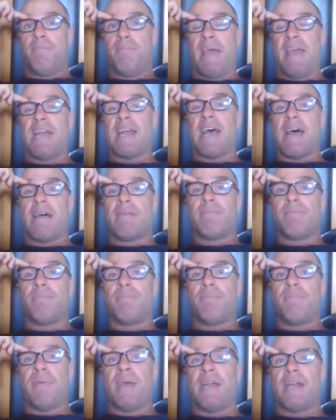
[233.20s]
better
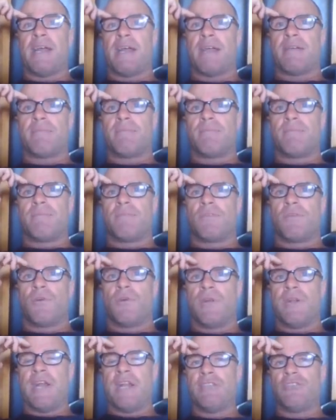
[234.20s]

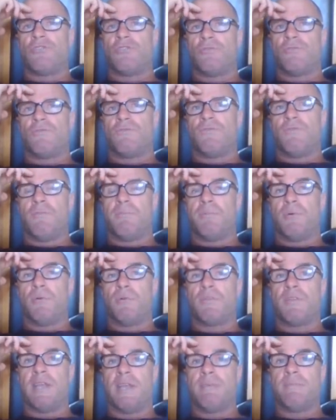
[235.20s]
credentialed
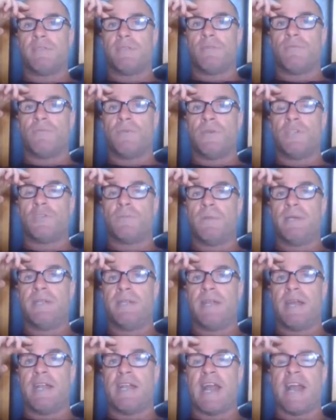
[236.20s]
football teams in
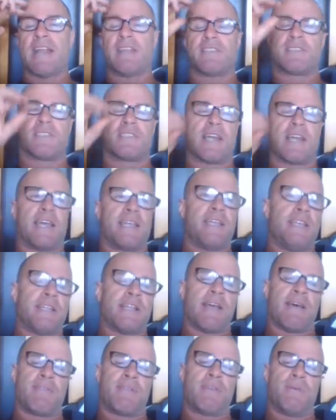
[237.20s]
Richmond, and that's
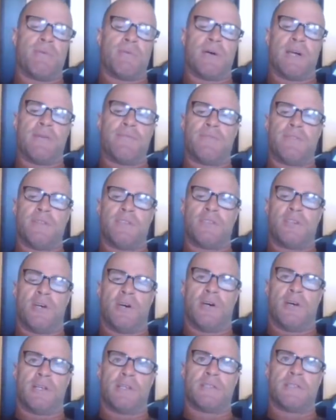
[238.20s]
taking nothing away from the
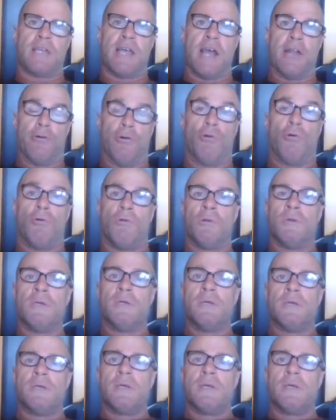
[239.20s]
Tigers at all,